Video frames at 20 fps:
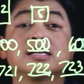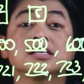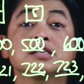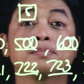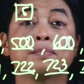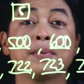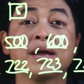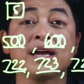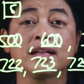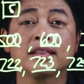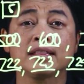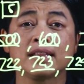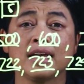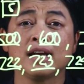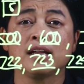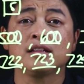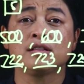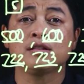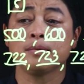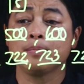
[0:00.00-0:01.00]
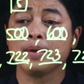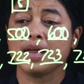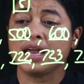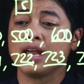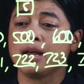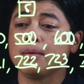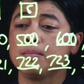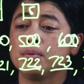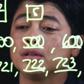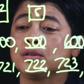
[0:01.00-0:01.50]
expected to
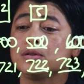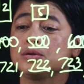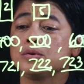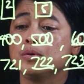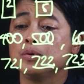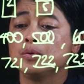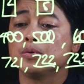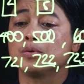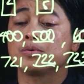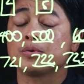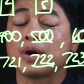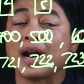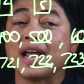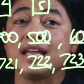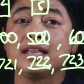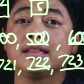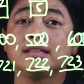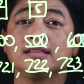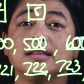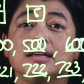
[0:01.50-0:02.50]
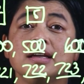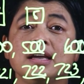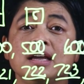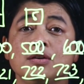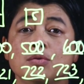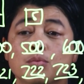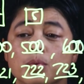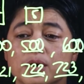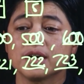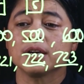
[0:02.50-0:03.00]
be able to write
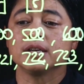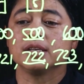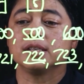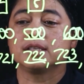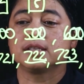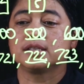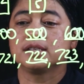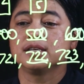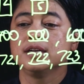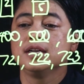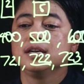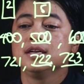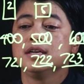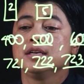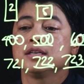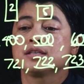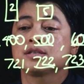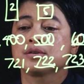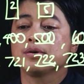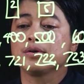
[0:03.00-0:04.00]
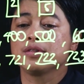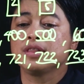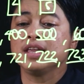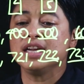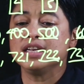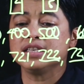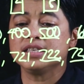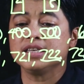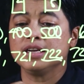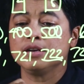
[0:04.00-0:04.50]
in words. So
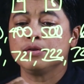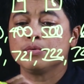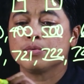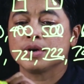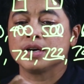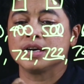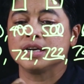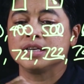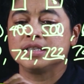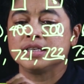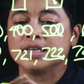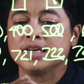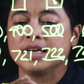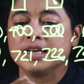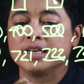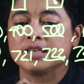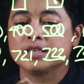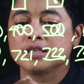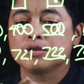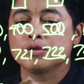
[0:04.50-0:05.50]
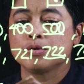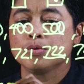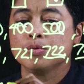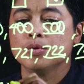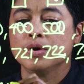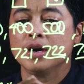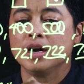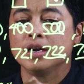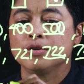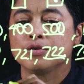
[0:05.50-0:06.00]
this in words is
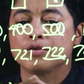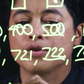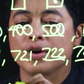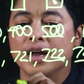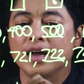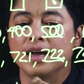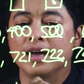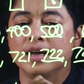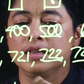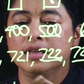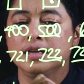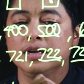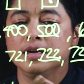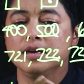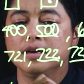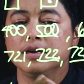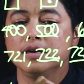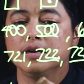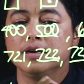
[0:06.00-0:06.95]
200